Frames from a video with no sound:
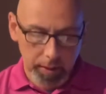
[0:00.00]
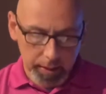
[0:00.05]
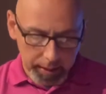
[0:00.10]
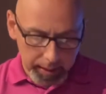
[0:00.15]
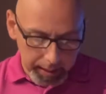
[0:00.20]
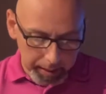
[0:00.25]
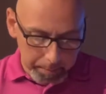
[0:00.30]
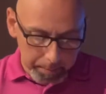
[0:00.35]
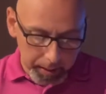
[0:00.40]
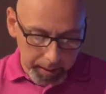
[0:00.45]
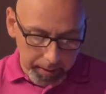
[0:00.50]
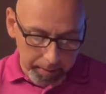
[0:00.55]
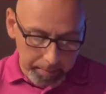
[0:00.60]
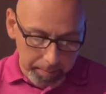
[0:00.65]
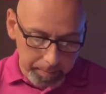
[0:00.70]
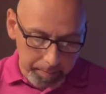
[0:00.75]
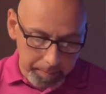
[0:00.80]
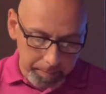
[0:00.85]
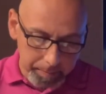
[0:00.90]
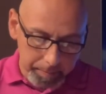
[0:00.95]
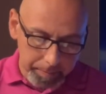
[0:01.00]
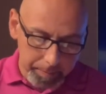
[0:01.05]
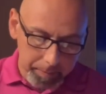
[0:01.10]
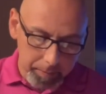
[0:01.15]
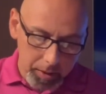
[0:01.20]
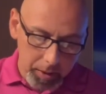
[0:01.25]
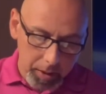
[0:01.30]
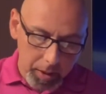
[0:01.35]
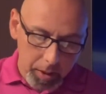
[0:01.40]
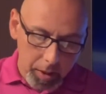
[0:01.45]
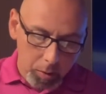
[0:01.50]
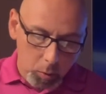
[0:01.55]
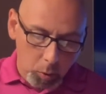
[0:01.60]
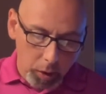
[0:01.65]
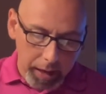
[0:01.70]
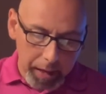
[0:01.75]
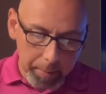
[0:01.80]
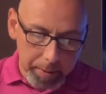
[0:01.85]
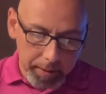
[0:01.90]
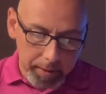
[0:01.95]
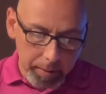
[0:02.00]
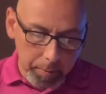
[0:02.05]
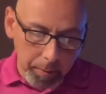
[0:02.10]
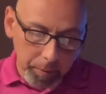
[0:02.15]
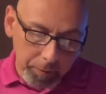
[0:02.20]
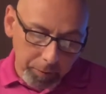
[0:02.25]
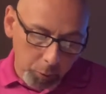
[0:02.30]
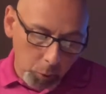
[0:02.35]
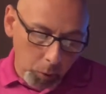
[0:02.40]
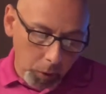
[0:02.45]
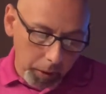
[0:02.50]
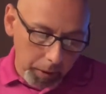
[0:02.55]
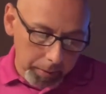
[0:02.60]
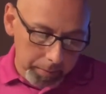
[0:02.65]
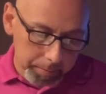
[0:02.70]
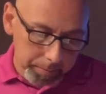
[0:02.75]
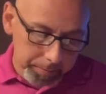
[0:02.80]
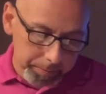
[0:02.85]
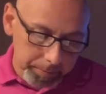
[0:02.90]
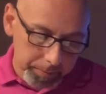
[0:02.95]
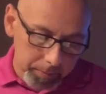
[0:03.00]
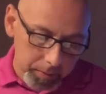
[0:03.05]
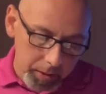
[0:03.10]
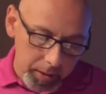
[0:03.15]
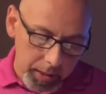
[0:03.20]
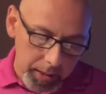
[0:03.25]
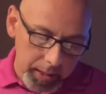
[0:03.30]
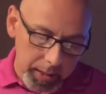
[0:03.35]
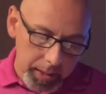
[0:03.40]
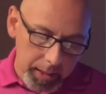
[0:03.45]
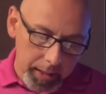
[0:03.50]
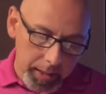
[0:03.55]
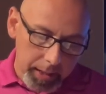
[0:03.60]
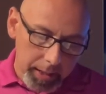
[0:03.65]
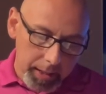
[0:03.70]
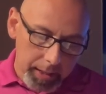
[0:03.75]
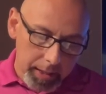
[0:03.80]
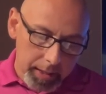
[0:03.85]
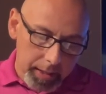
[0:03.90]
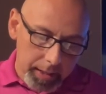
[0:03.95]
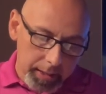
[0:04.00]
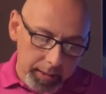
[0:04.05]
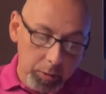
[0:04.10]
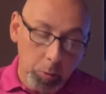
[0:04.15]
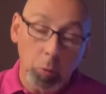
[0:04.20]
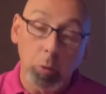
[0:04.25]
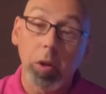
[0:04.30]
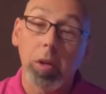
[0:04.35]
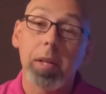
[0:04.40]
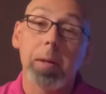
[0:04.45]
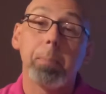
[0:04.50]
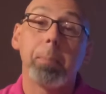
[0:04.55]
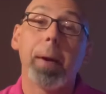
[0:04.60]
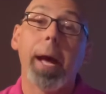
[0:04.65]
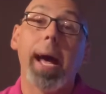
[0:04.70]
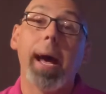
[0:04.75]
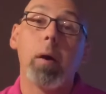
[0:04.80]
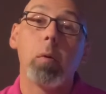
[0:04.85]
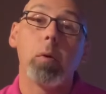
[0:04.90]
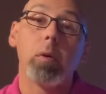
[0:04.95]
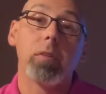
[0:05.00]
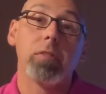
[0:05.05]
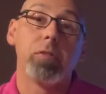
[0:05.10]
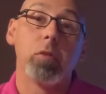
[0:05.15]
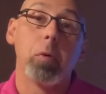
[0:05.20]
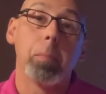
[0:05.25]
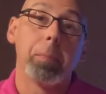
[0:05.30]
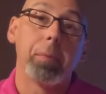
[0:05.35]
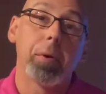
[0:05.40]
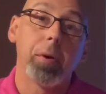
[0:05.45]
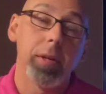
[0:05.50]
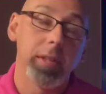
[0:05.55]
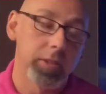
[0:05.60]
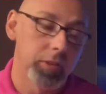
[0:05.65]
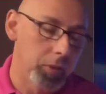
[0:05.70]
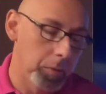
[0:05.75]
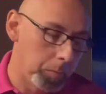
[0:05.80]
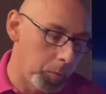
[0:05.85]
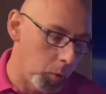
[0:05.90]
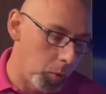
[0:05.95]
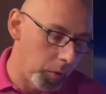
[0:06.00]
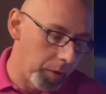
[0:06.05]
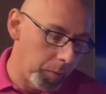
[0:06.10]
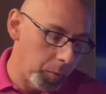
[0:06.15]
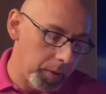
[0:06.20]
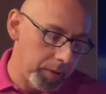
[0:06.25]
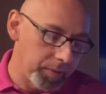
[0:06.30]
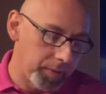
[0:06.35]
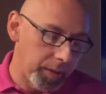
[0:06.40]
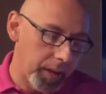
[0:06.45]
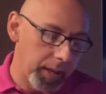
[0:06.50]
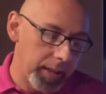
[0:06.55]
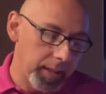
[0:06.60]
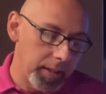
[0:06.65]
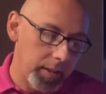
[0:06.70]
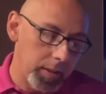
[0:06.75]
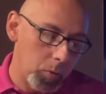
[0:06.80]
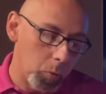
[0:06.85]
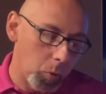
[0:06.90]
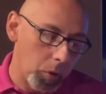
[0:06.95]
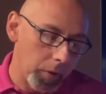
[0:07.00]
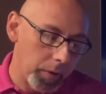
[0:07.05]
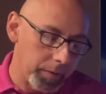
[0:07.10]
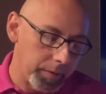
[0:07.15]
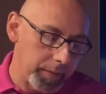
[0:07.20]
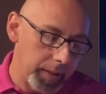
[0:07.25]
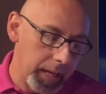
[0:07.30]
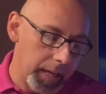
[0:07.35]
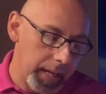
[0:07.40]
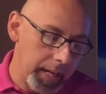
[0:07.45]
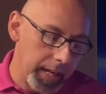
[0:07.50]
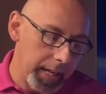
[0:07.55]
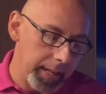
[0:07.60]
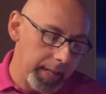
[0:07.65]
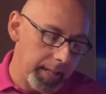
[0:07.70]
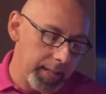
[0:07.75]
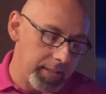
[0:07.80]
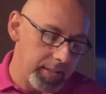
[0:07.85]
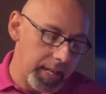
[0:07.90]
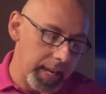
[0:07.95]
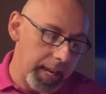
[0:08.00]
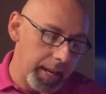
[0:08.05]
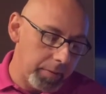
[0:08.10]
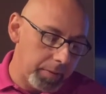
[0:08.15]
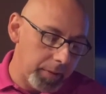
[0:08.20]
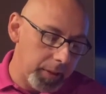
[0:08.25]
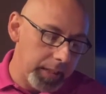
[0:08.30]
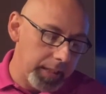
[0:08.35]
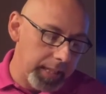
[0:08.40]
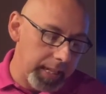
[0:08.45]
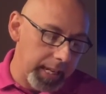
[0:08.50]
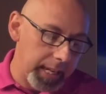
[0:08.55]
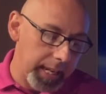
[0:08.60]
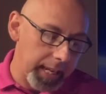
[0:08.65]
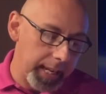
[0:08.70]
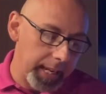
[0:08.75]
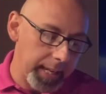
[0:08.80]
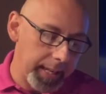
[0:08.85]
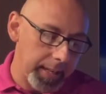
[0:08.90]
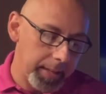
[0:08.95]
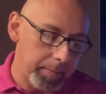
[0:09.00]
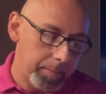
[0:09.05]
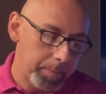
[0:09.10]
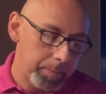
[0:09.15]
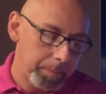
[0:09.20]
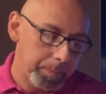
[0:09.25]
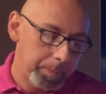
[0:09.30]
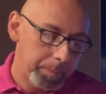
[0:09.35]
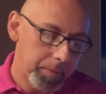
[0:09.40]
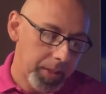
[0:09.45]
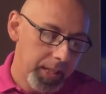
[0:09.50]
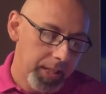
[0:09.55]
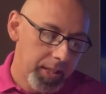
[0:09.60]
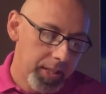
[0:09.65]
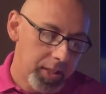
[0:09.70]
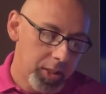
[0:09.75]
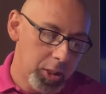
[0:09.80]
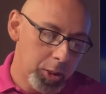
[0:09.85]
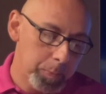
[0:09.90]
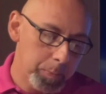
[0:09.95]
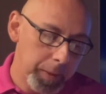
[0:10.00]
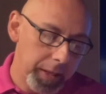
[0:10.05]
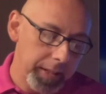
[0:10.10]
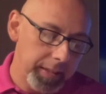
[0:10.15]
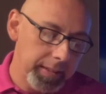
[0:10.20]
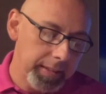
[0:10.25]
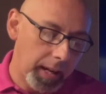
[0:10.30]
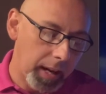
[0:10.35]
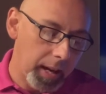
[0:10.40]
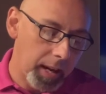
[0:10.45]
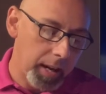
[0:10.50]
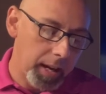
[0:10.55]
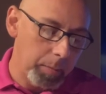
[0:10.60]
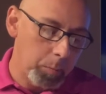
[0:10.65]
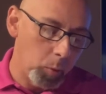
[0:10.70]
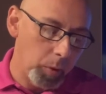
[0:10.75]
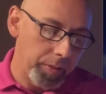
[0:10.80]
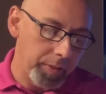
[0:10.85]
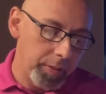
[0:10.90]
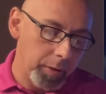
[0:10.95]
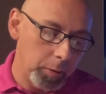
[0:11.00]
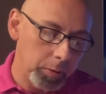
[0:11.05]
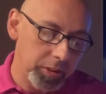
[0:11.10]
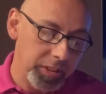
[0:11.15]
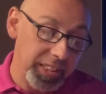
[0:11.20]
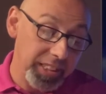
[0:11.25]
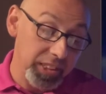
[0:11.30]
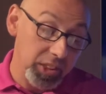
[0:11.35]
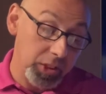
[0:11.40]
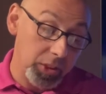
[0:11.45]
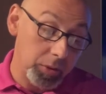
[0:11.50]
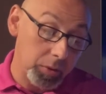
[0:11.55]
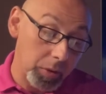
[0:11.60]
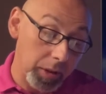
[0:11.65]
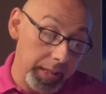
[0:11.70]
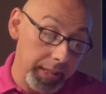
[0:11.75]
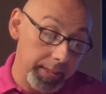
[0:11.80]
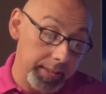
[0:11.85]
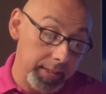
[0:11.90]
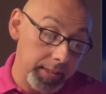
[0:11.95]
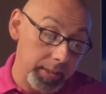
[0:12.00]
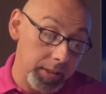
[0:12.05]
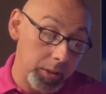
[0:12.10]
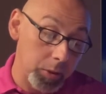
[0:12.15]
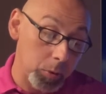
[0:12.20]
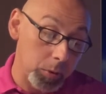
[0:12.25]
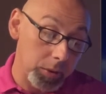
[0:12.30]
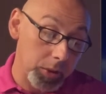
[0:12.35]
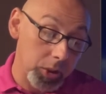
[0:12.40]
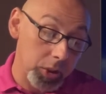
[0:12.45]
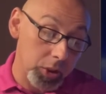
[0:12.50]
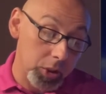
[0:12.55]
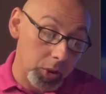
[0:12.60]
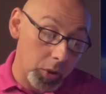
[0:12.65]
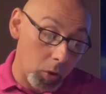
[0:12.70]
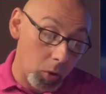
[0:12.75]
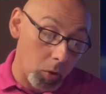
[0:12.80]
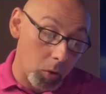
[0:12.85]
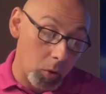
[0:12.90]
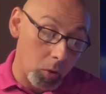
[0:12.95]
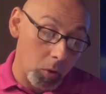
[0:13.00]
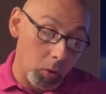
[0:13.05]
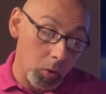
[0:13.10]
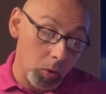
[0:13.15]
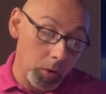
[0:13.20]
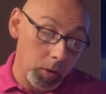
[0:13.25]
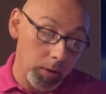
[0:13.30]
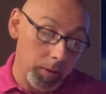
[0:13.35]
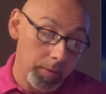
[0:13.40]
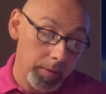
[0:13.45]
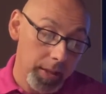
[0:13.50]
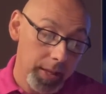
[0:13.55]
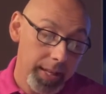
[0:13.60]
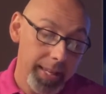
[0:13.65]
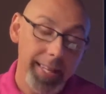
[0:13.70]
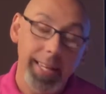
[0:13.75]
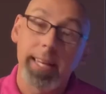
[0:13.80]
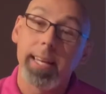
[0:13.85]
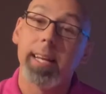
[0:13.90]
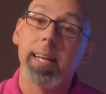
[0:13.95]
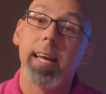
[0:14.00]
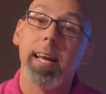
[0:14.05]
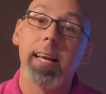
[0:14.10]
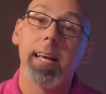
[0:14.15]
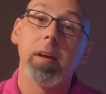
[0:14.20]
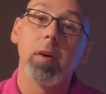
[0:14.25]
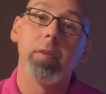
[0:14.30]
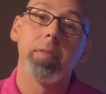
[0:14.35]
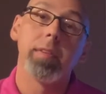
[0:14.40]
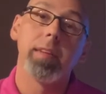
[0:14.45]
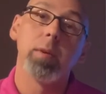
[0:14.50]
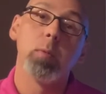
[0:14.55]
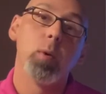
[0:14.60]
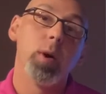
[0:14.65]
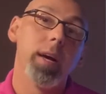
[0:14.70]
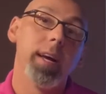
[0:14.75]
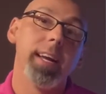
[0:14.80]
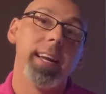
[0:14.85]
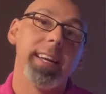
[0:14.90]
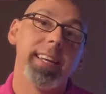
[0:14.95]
amen. Well, habit number 4 is a really powerful principle that we find in the Word of God, and it's every day spend time with those that strengthen your soul in a healthy way.